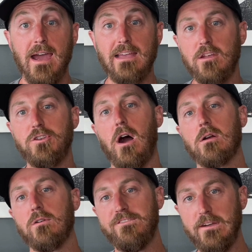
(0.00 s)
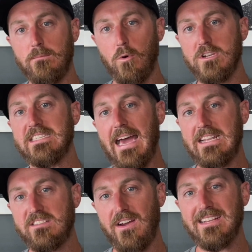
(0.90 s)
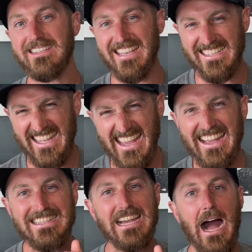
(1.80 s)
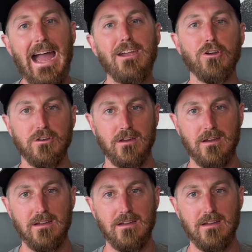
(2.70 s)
and the dog will feel more satisfied because as they get tired,